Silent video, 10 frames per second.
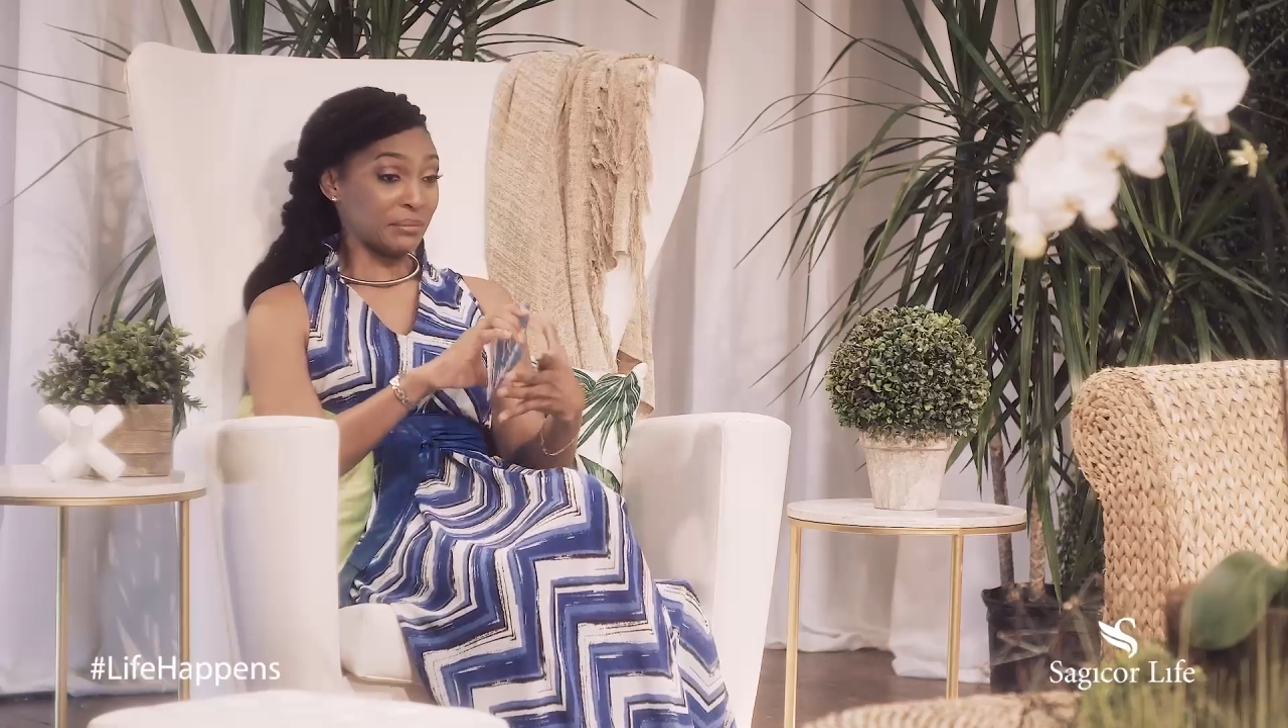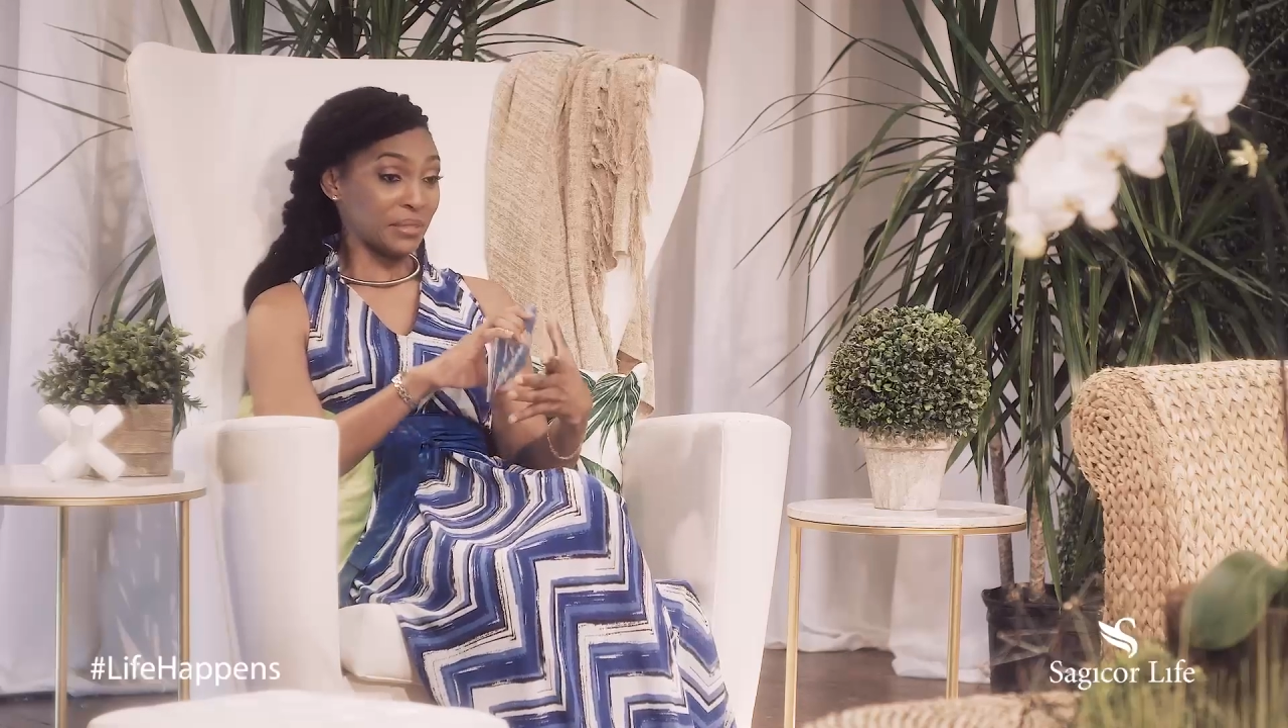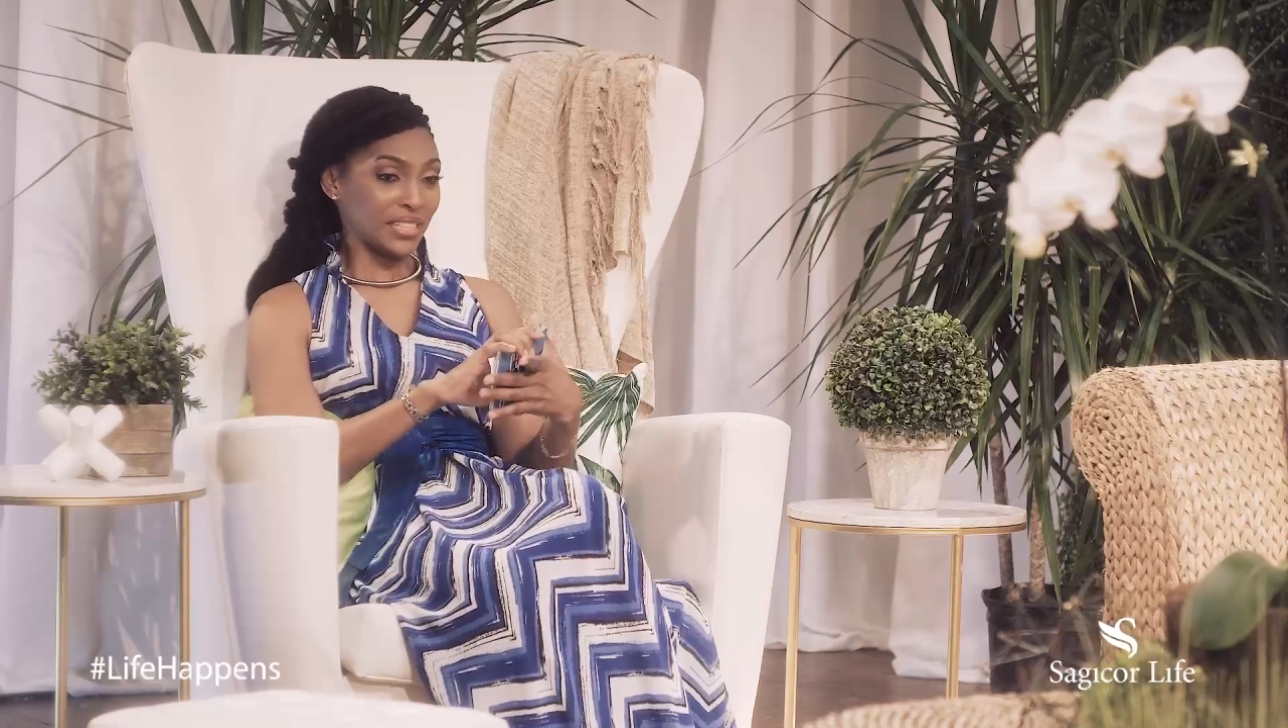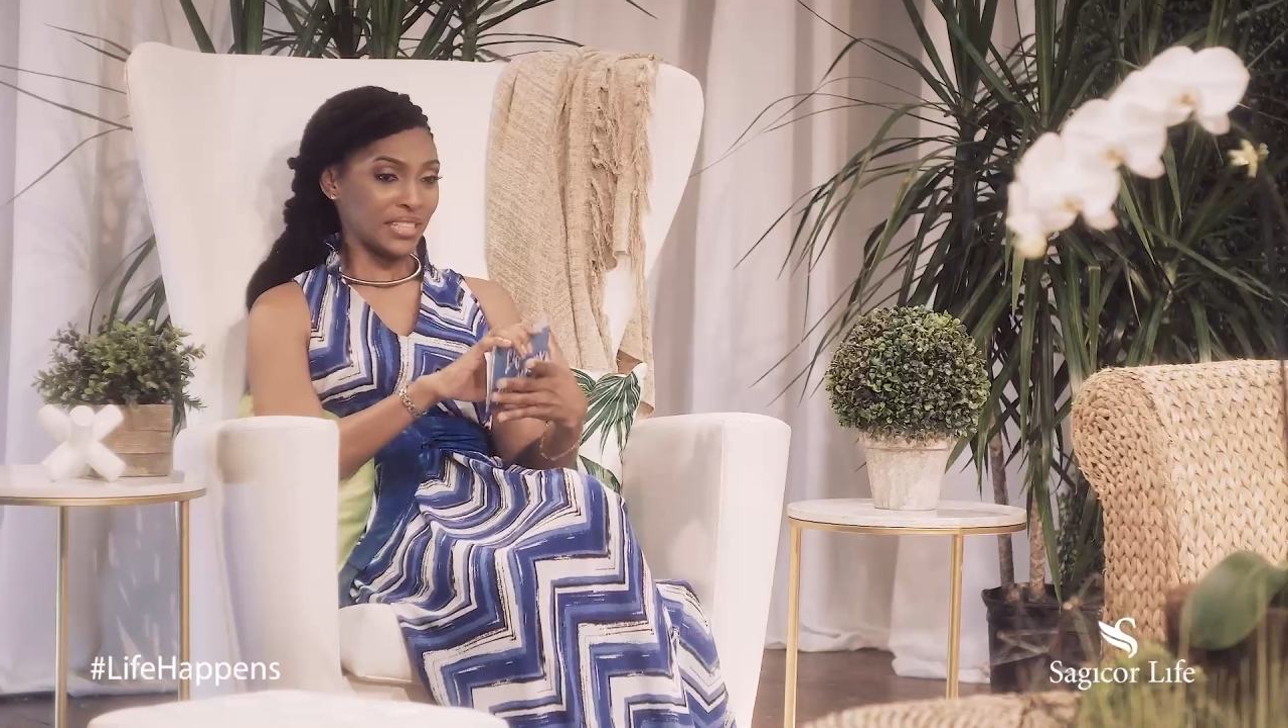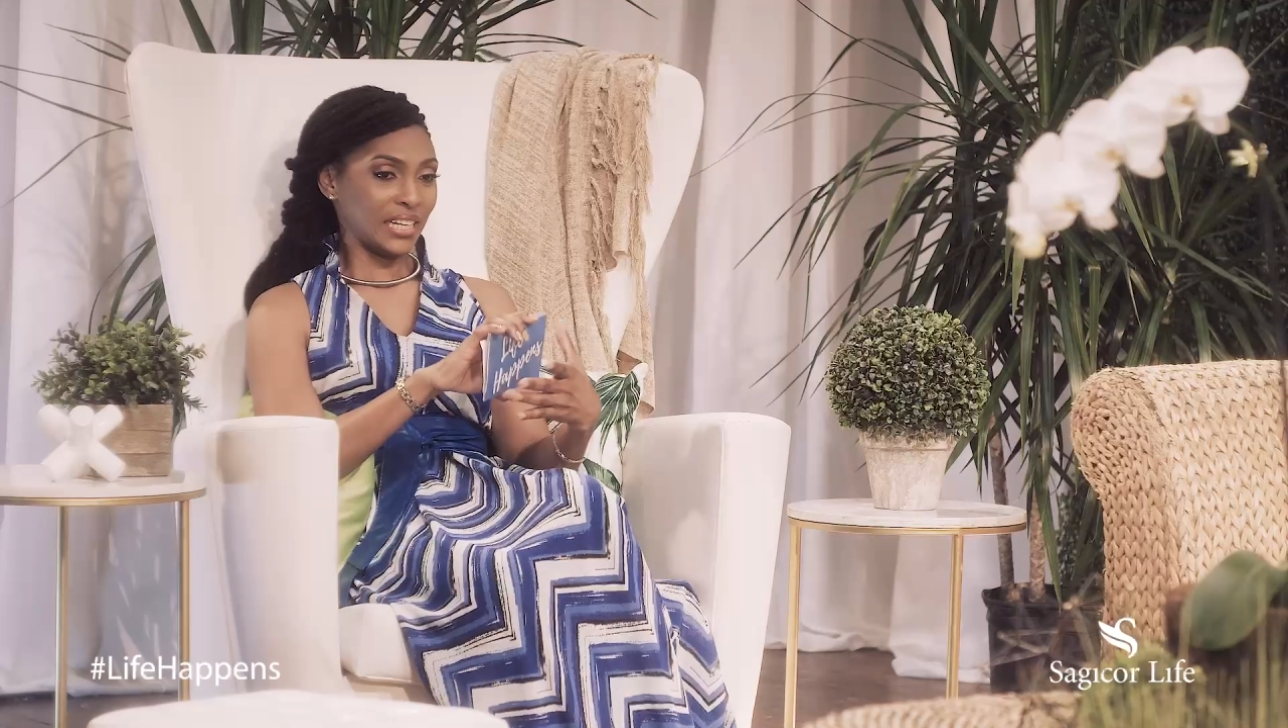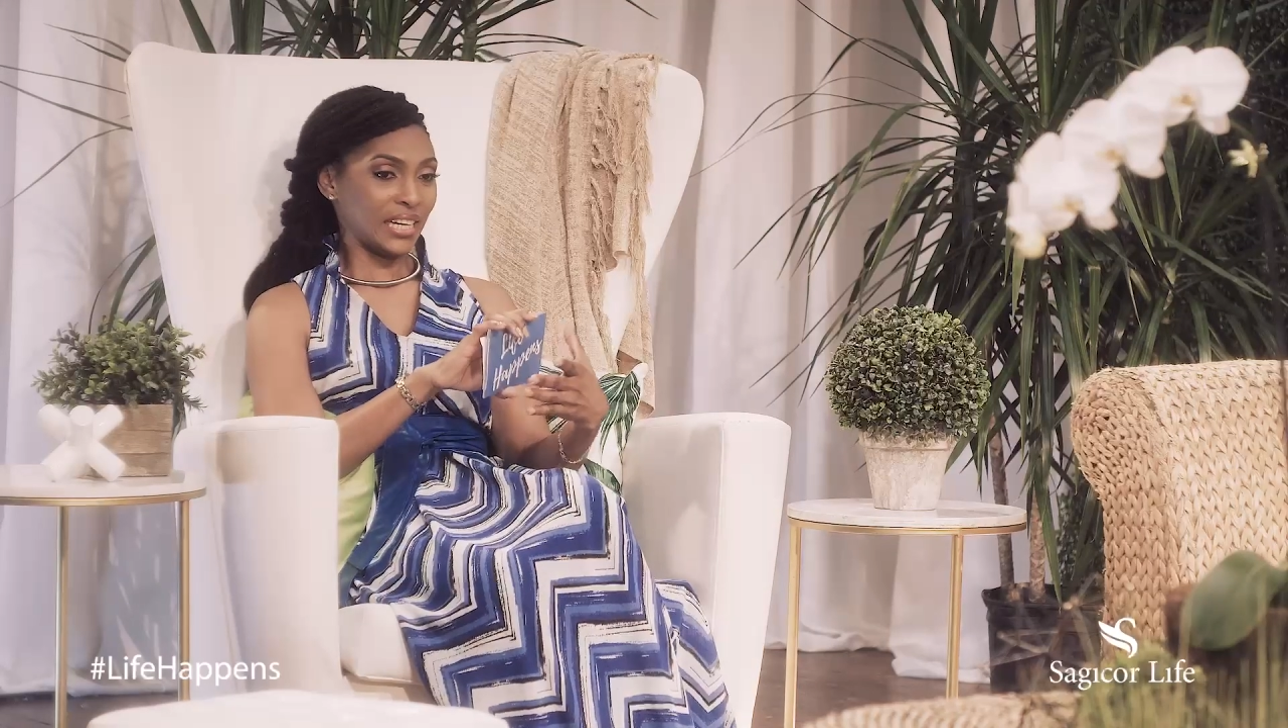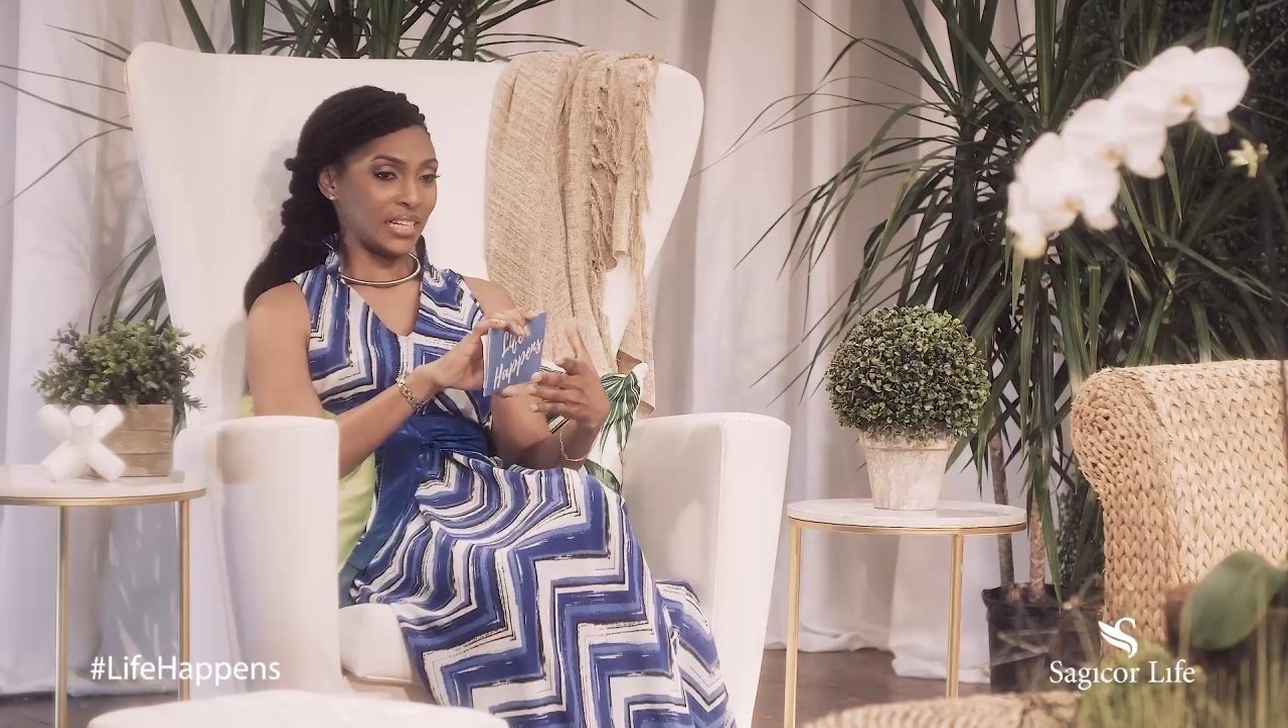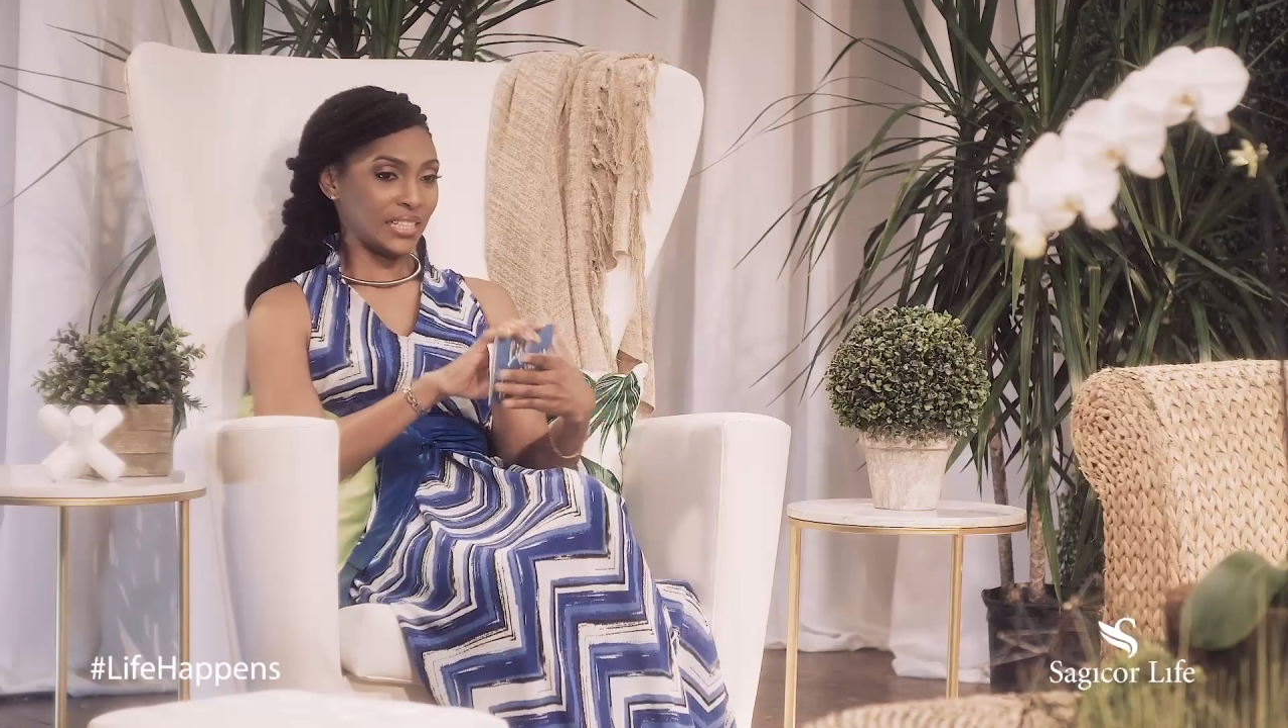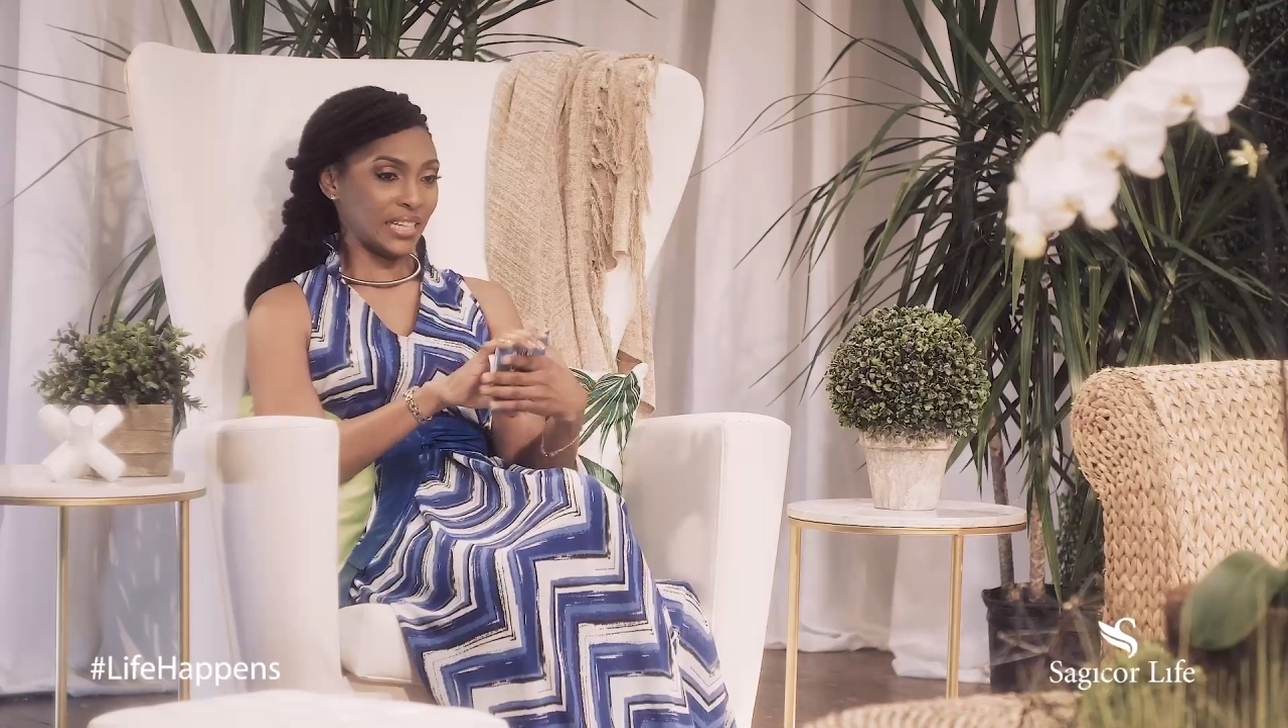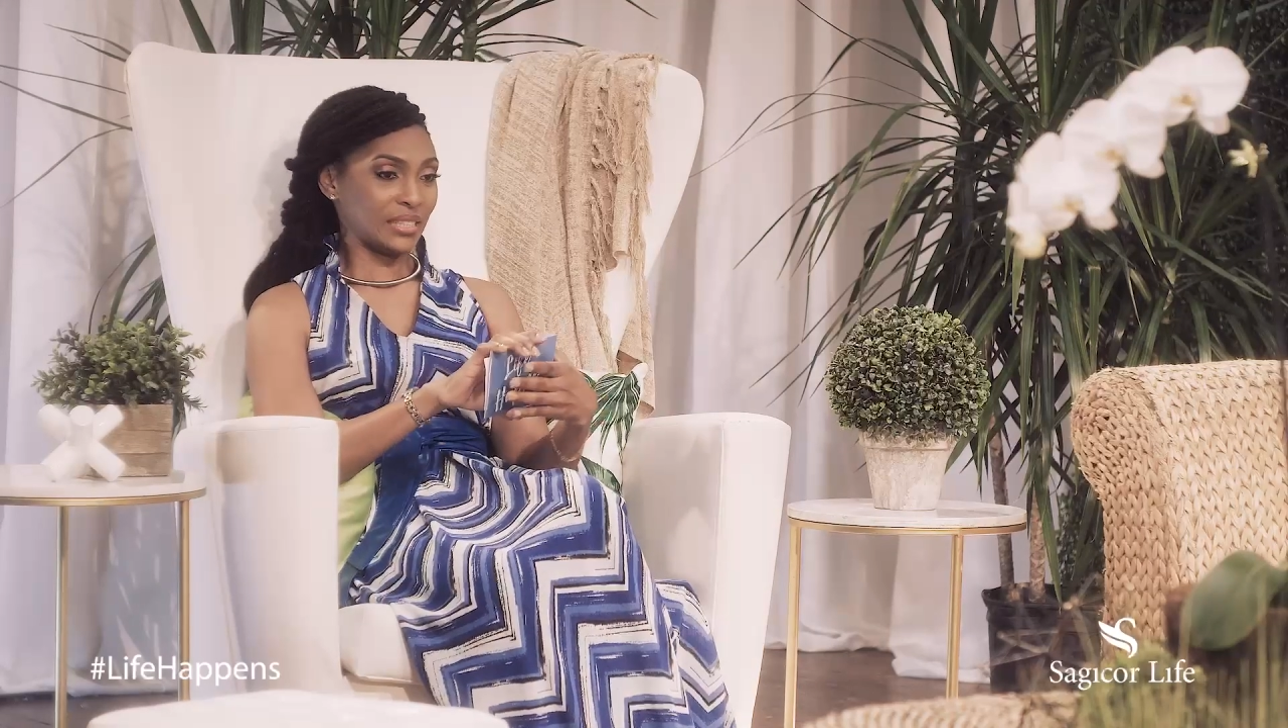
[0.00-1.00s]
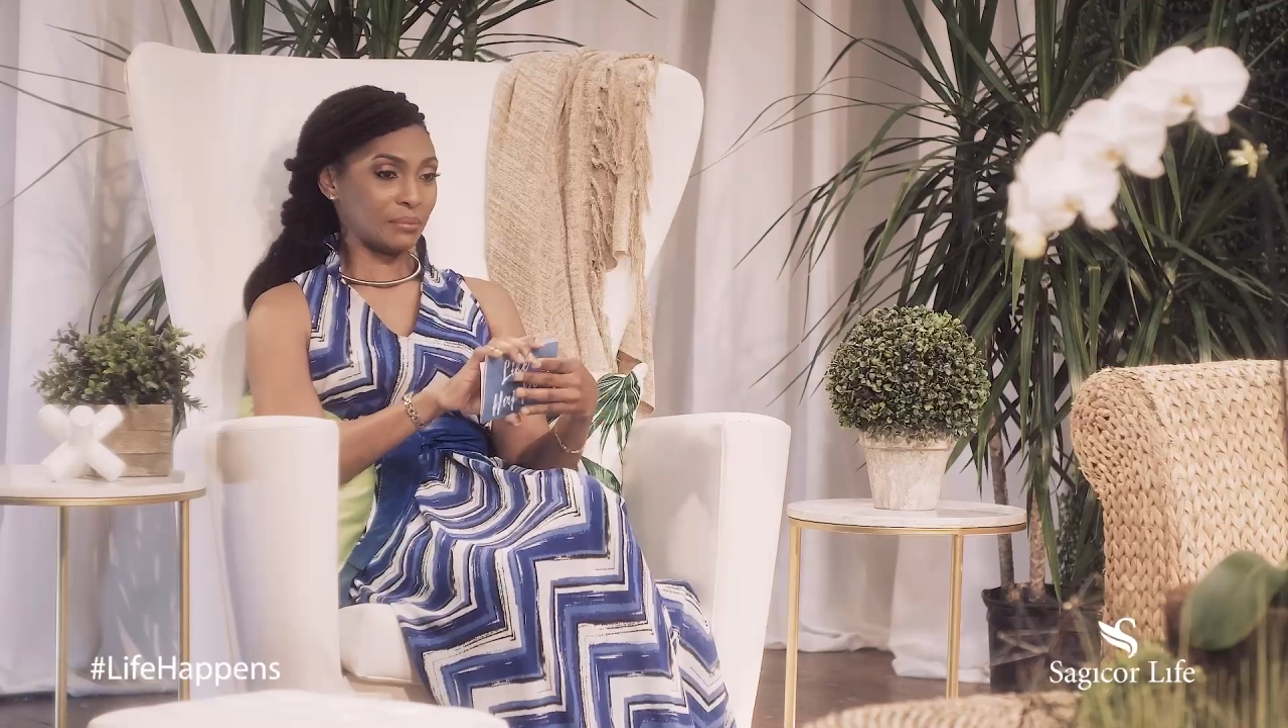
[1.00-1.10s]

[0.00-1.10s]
I'm sitting here saying